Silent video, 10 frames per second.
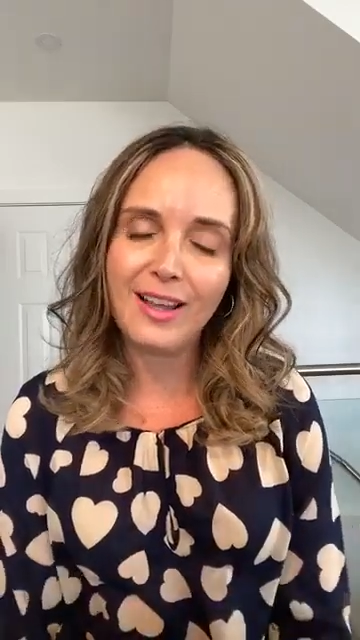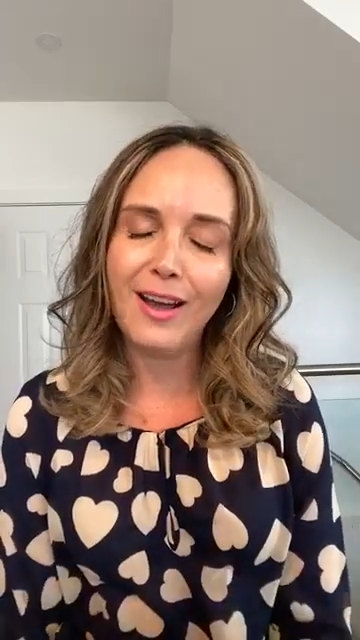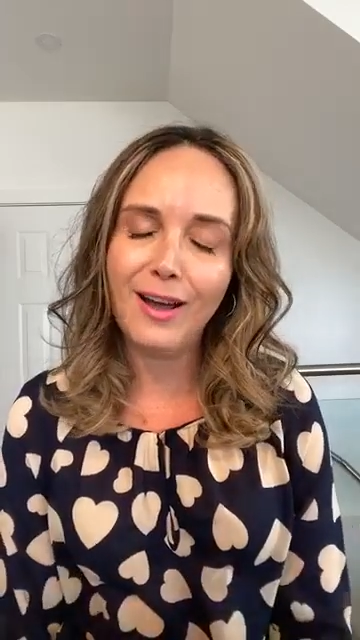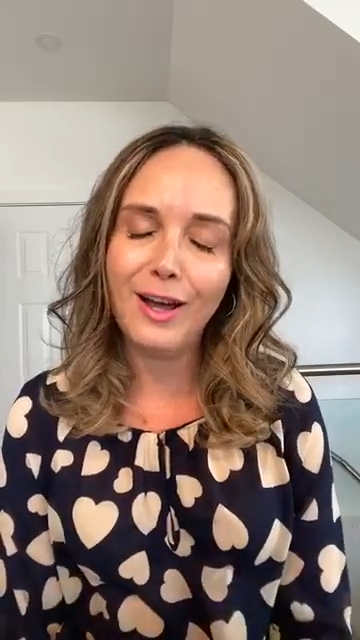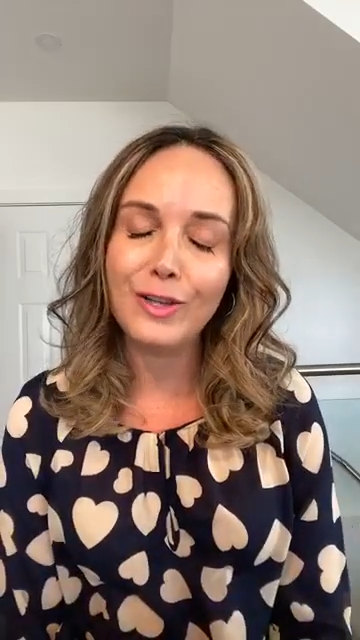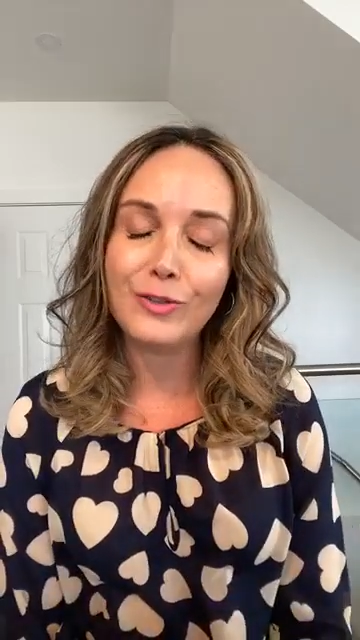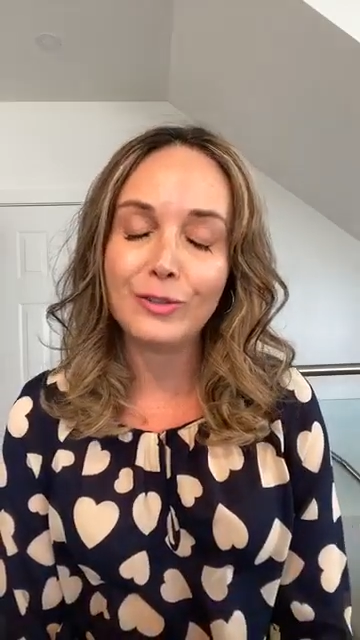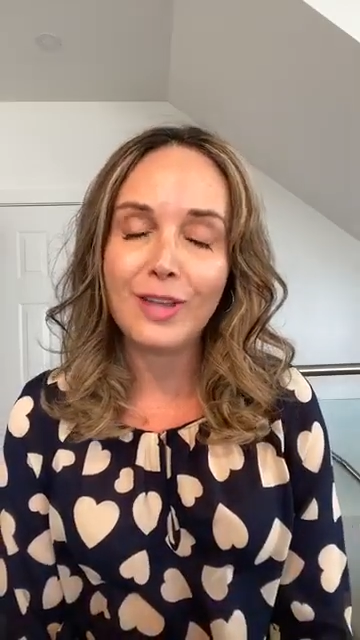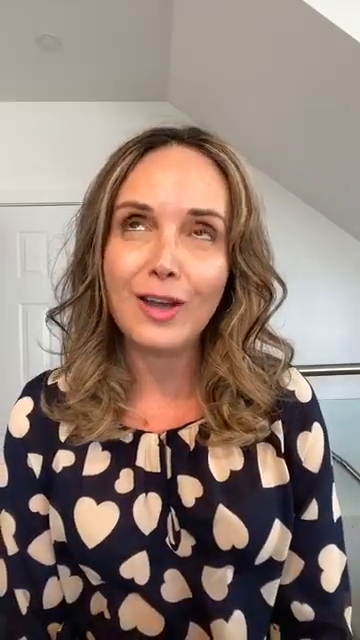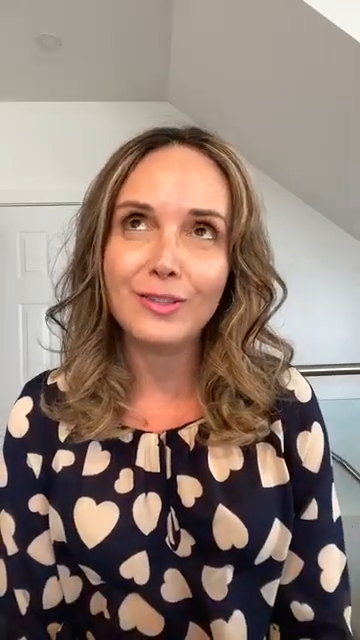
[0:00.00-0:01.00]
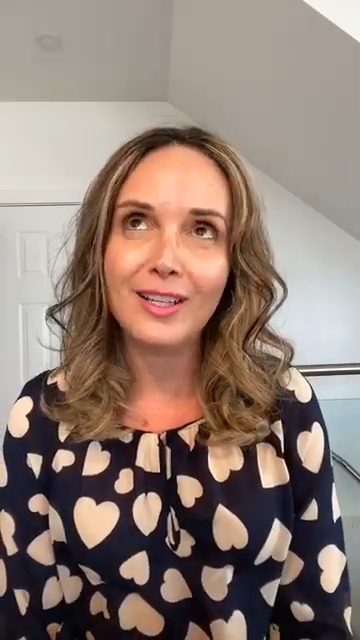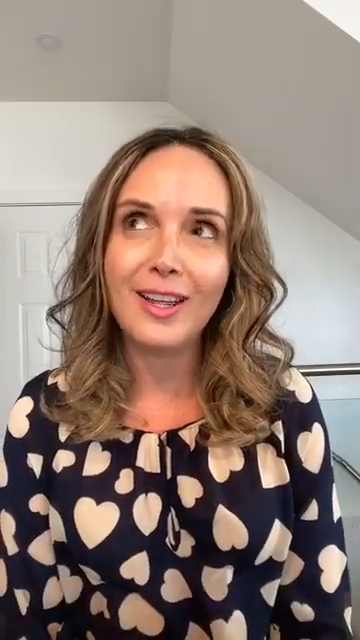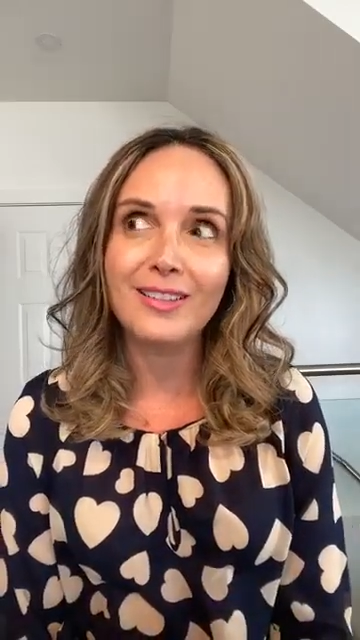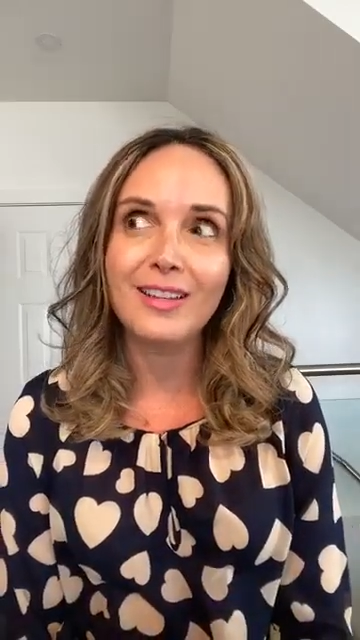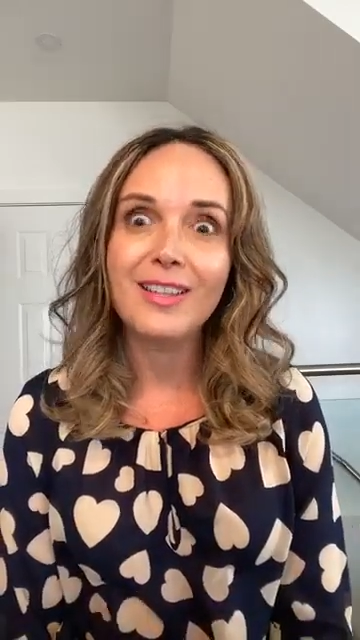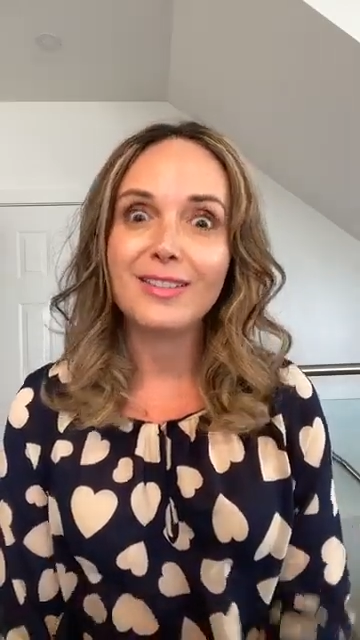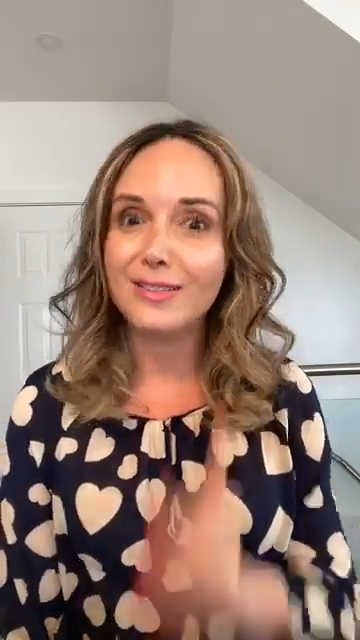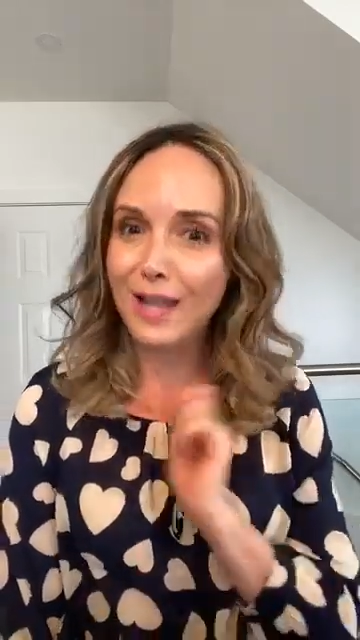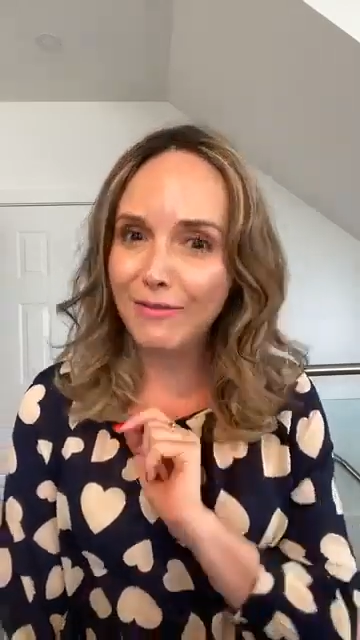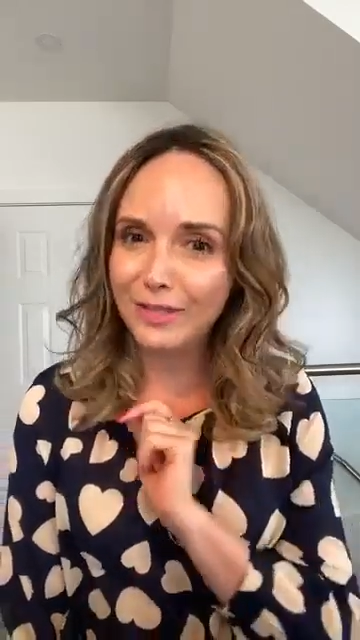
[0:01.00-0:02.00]

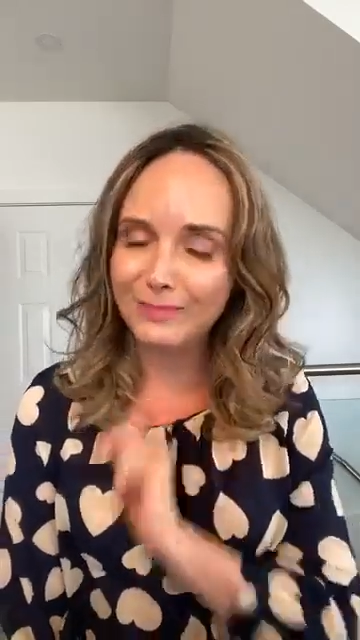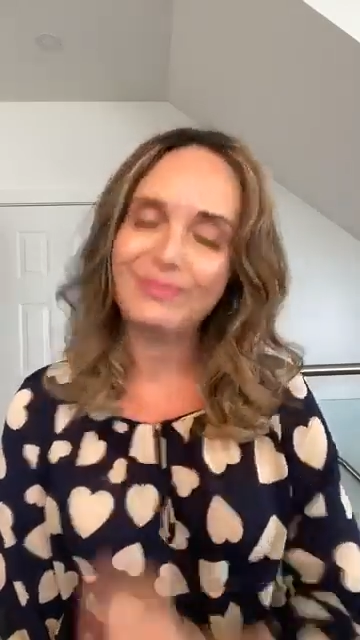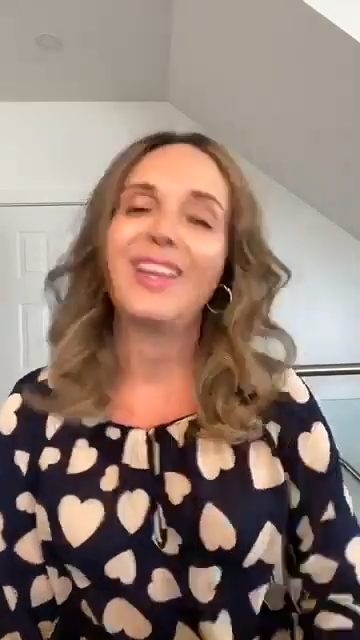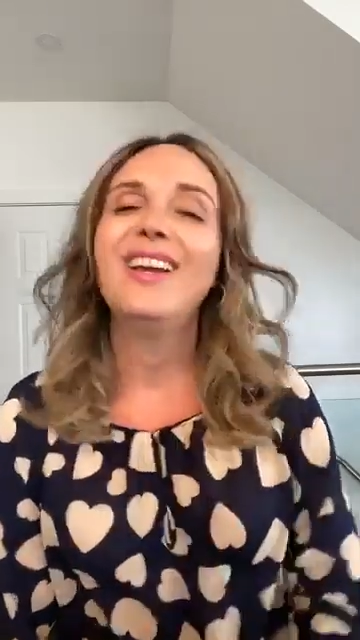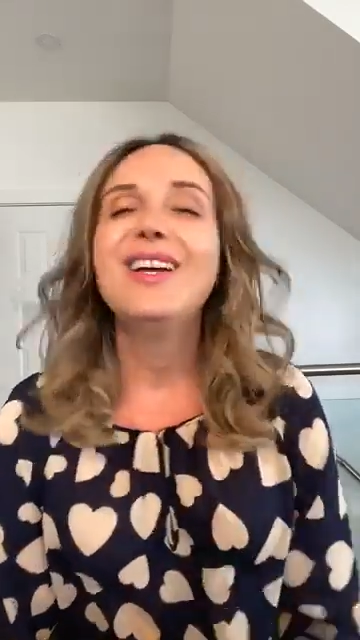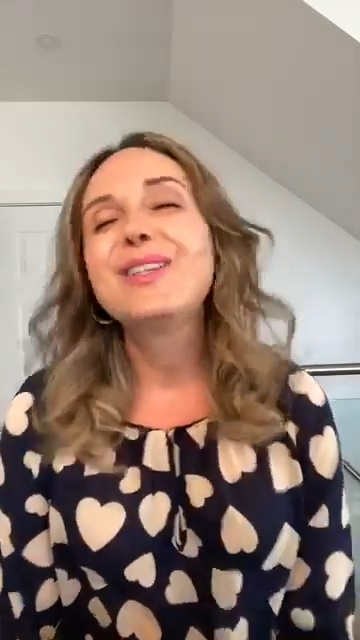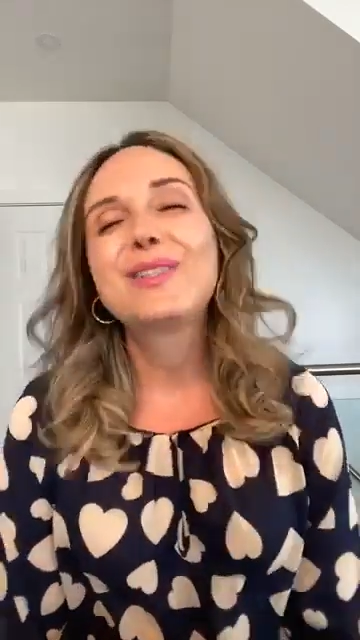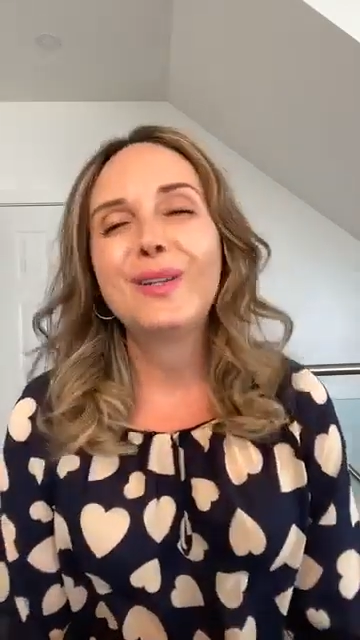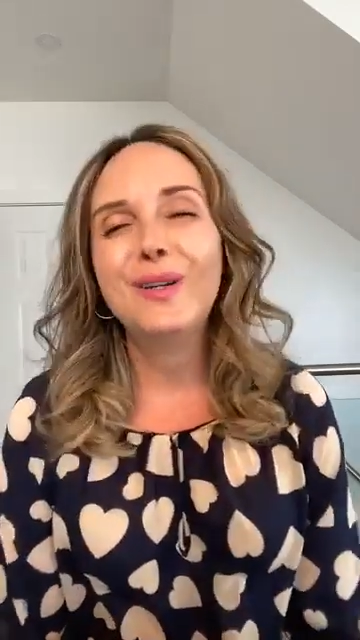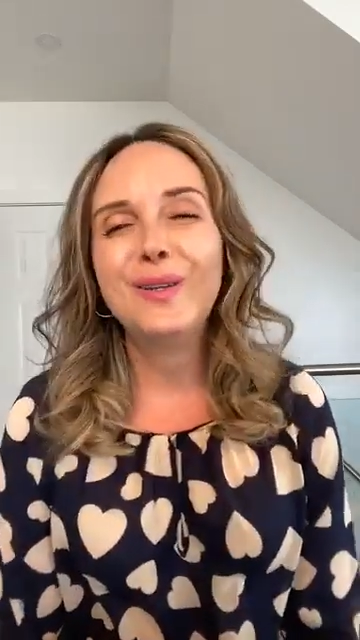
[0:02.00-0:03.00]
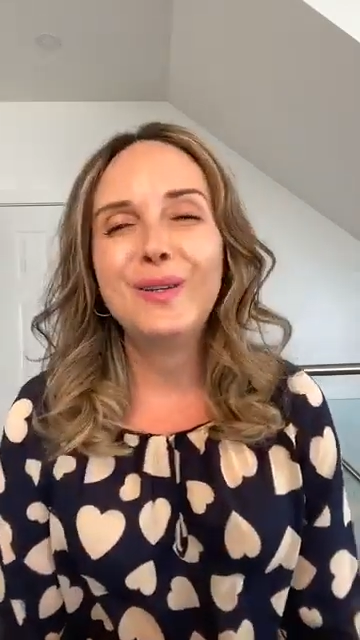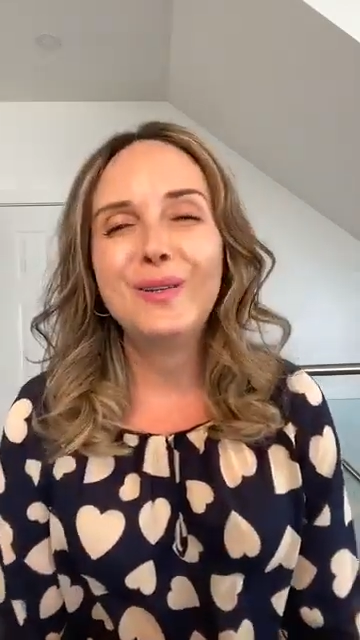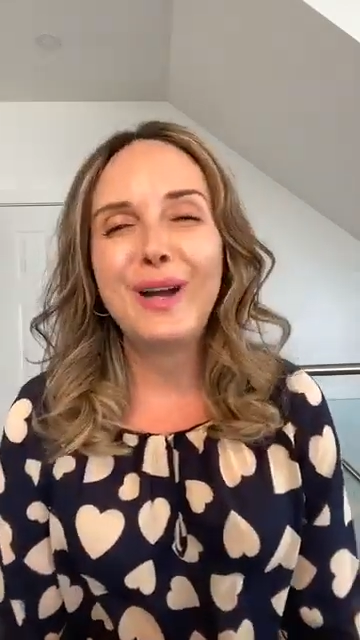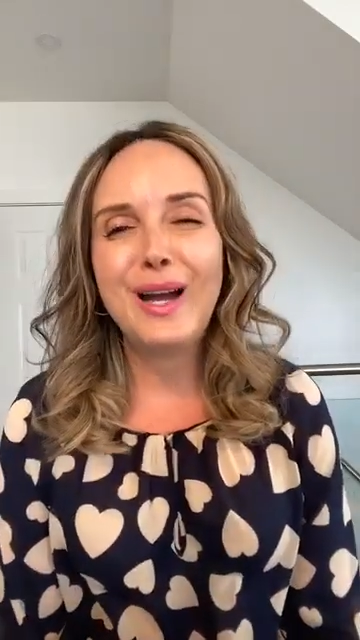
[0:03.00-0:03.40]
2007. So